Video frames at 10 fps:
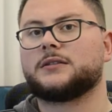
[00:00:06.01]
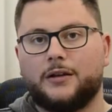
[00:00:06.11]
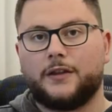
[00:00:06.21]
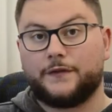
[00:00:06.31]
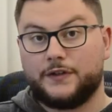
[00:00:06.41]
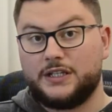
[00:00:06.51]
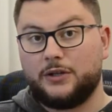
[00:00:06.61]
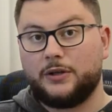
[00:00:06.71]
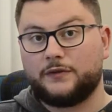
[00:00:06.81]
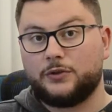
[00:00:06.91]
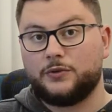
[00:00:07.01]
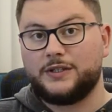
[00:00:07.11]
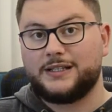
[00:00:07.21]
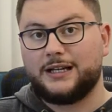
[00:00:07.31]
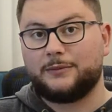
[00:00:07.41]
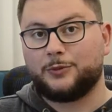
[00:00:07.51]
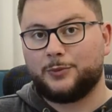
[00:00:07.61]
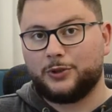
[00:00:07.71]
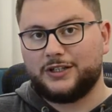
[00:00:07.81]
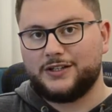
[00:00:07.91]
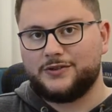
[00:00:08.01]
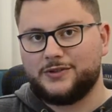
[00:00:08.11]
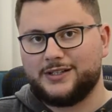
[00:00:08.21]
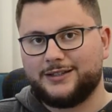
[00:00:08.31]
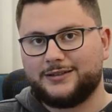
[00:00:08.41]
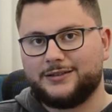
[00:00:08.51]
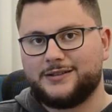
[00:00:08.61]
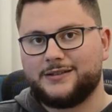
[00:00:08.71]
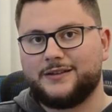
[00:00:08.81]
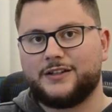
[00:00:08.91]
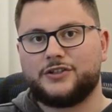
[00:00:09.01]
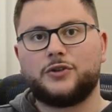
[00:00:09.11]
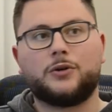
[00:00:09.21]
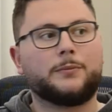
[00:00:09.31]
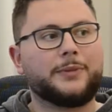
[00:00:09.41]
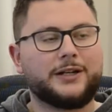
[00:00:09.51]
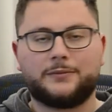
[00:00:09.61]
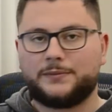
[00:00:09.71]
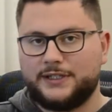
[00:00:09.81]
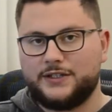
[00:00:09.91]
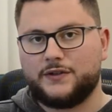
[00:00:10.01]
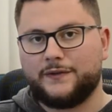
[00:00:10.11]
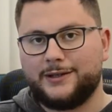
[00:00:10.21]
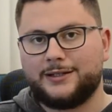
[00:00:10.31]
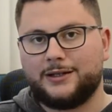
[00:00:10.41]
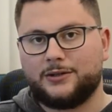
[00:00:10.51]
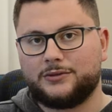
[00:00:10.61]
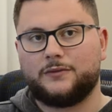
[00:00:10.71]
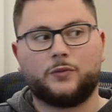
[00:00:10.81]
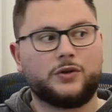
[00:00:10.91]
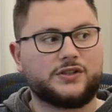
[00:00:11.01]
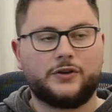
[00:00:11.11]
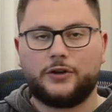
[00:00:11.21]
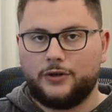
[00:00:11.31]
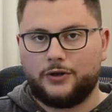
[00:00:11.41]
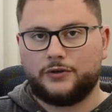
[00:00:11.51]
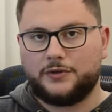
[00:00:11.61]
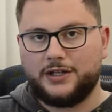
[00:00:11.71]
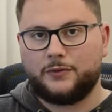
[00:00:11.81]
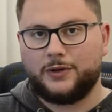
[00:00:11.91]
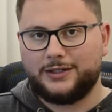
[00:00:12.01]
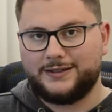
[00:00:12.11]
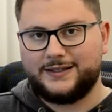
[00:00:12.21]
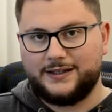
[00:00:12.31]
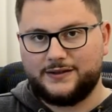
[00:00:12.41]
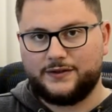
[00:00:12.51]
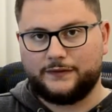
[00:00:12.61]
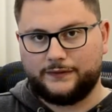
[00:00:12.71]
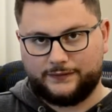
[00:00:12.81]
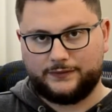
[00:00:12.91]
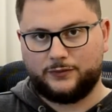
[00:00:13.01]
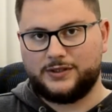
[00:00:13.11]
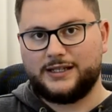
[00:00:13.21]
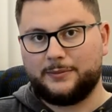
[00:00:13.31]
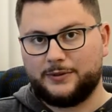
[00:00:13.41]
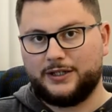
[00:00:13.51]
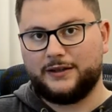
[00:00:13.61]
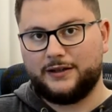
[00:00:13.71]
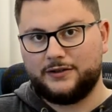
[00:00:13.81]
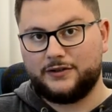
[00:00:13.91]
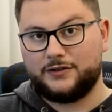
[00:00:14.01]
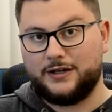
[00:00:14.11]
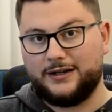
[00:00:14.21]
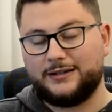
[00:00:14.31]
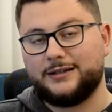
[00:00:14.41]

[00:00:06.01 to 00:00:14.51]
The first thing you have to do is sign up to podcast newsletters. There's no better place to find out what's going on to get a wider sense of what's happening in the industry